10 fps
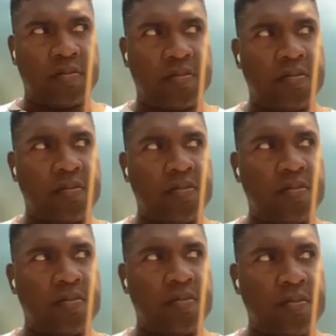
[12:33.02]

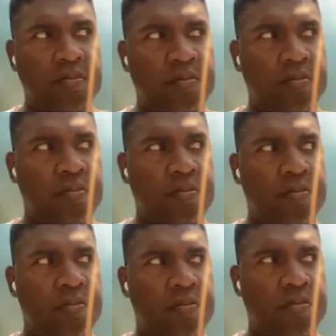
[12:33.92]

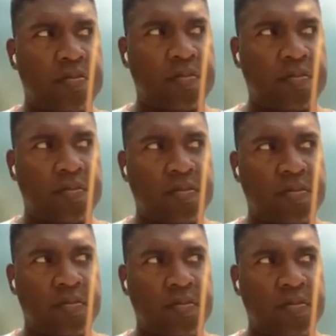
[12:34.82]

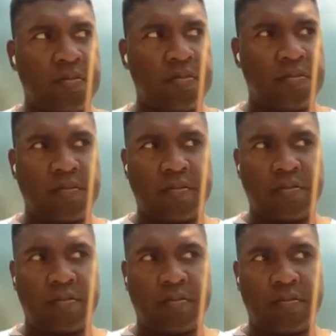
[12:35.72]

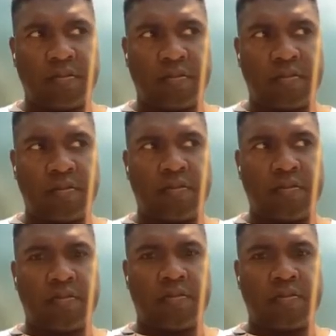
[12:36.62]

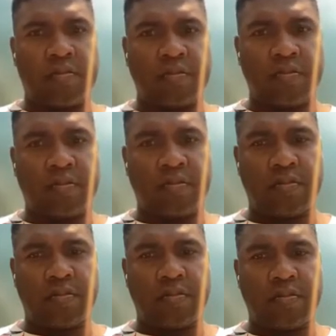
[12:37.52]

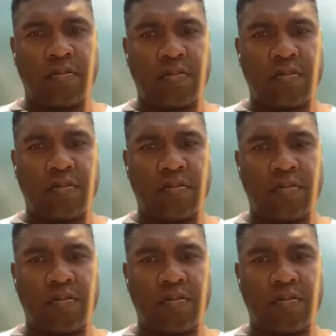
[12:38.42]
This person isn't speaking.